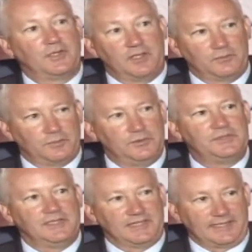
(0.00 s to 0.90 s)
our roots
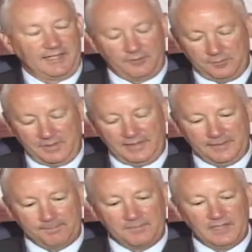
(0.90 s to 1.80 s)
in the Caribbean.